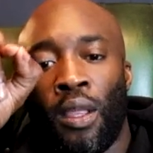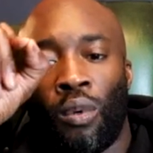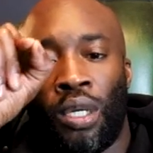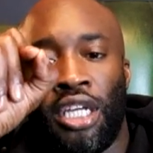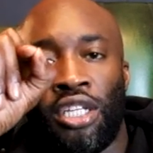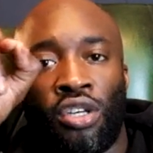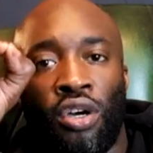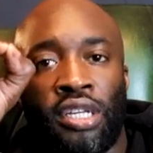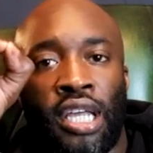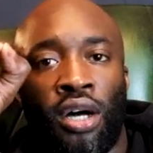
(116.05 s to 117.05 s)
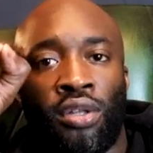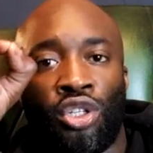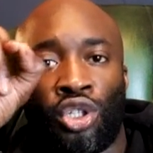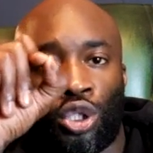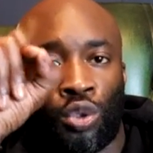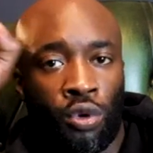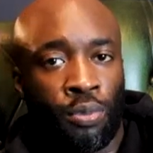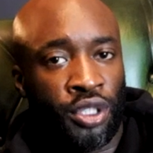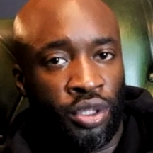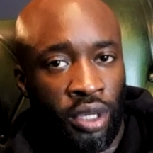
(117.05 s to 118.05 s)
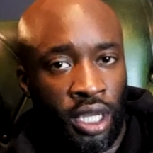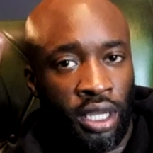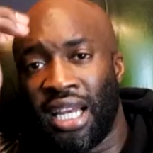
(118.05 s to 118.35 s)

when he turned down the Joshua opportunity.